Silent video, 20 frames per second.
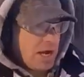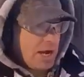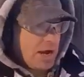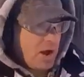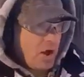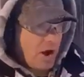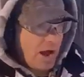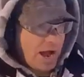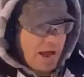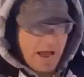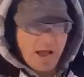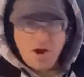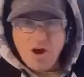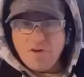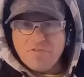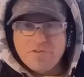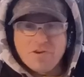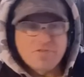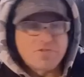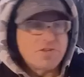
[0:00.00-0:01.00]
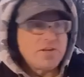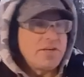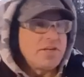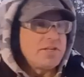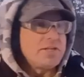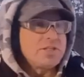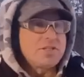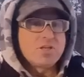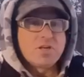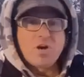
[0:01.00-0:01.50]

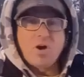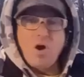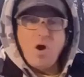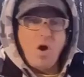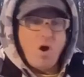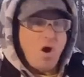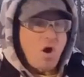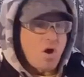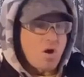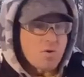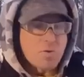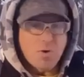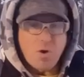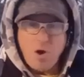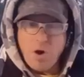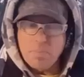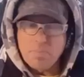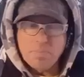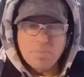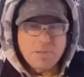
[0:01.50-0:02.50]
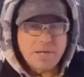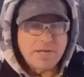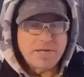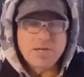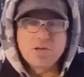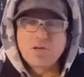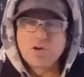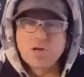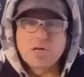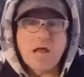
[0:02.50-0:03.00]
AR-15s are plenty
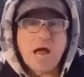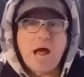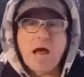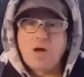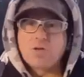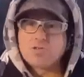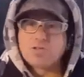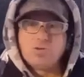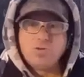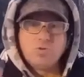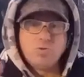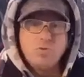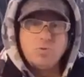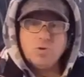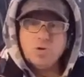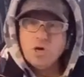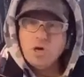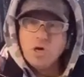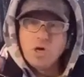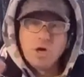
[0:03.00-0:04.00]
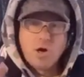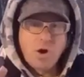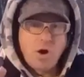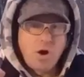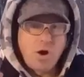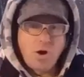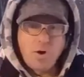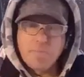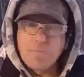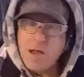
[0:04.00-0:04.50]
good out to
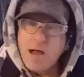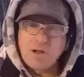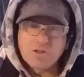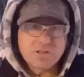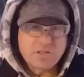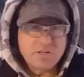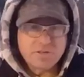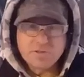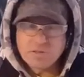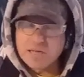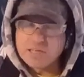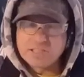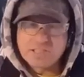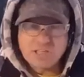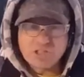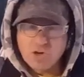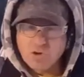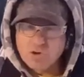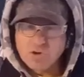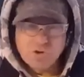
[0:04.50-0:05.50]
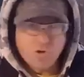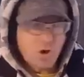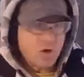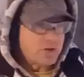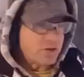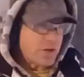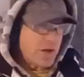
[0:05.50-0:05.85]
like 600 yards.